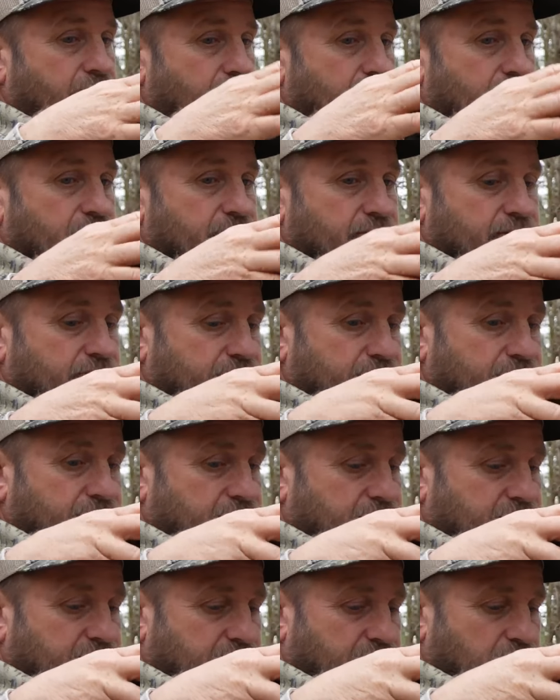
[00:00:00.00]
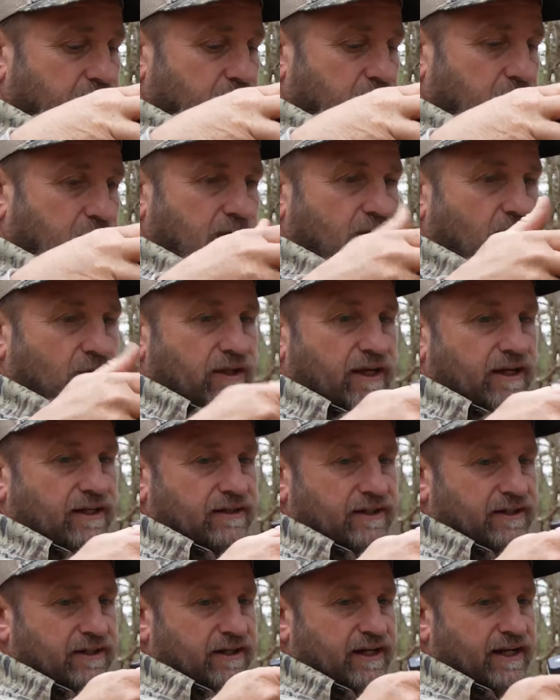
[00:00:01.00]
I can work all that.
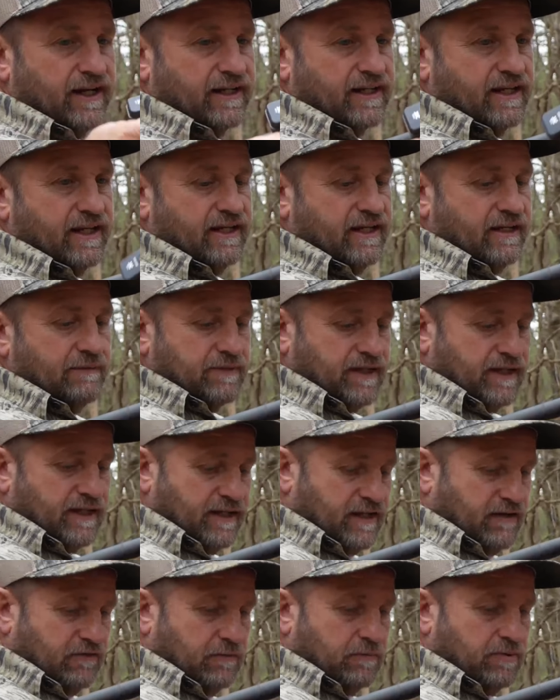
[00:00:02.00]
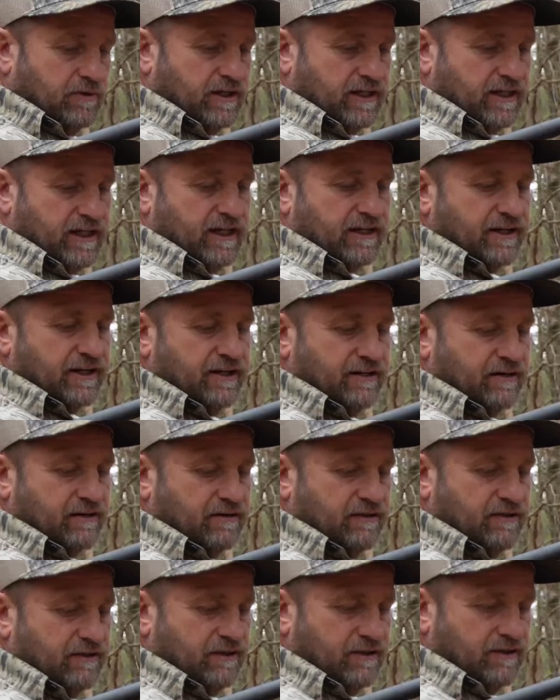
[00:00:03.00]
And I can even take it off and put it down here.
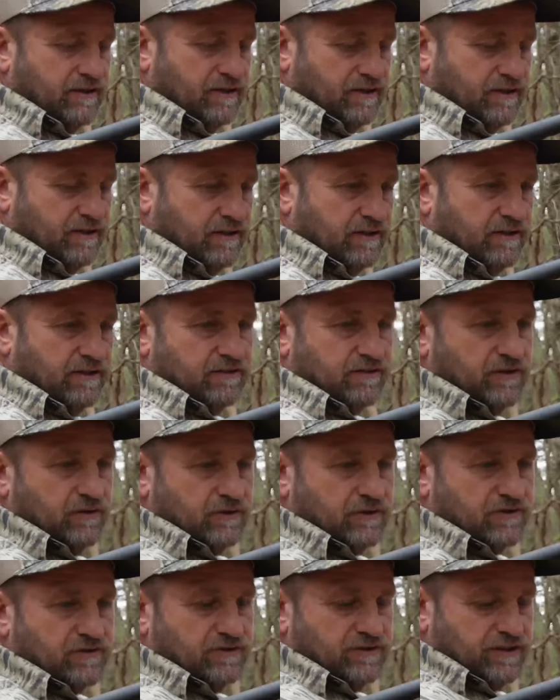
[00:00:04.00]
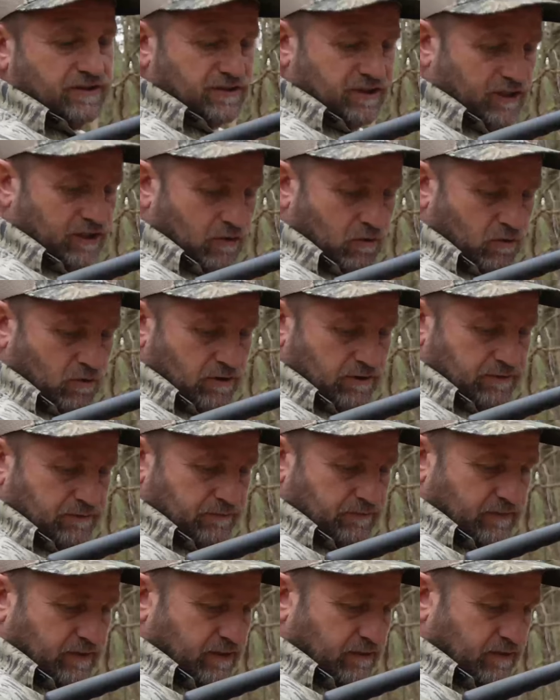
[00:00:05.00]
So it's lower.
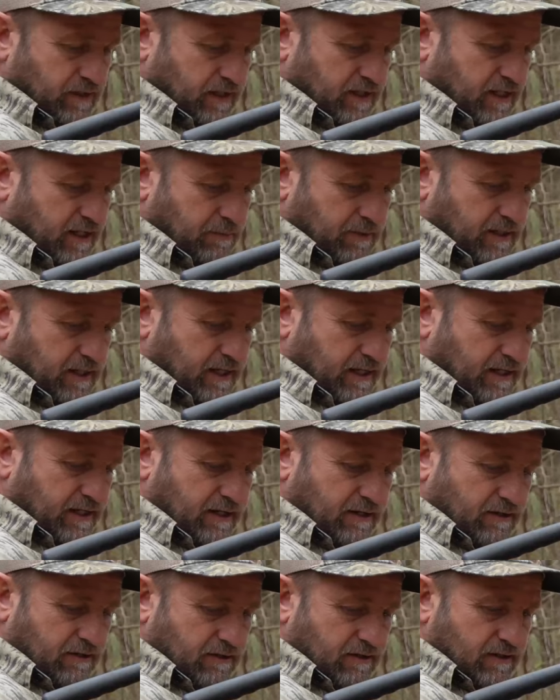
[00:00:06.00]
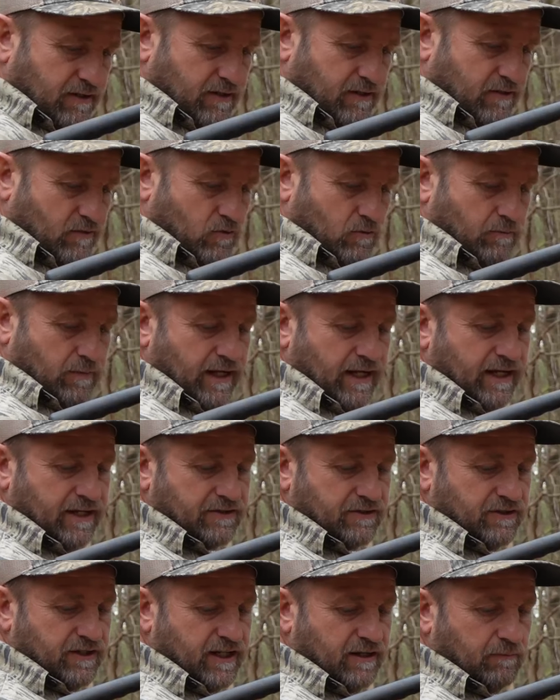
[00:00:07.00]
I can keep it down here where my
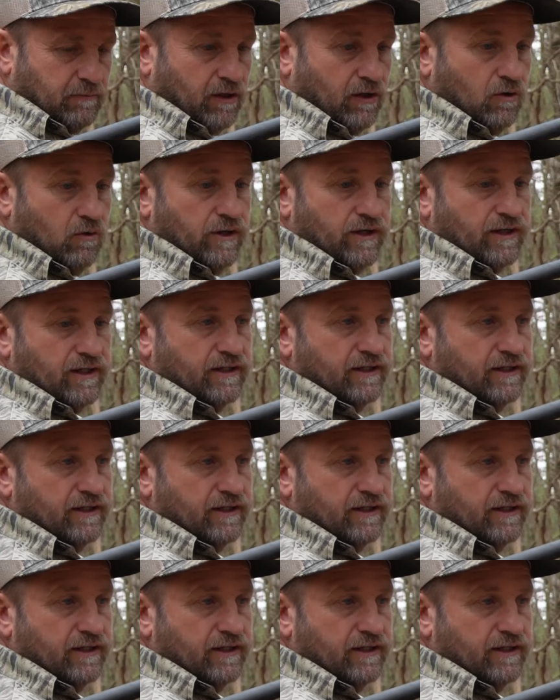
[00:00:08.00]
hands are down below it.